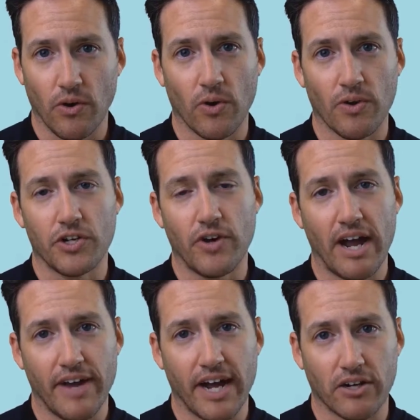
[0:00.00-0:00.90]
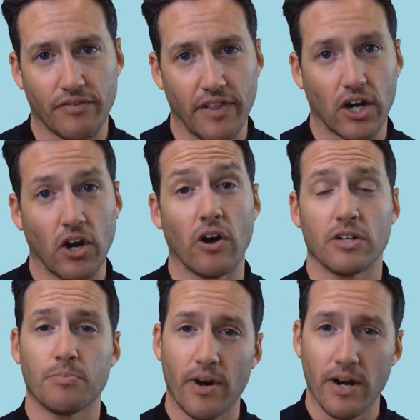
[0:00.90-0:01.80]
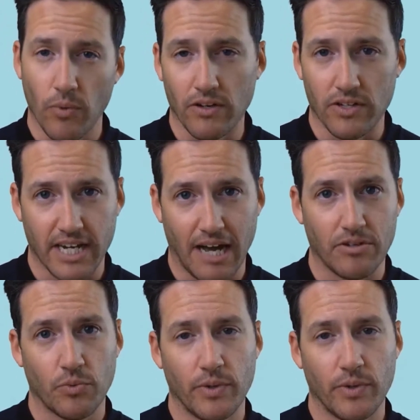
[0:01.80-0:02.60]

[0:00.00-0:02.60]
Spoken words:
or the drag factor for that car is pretty well established.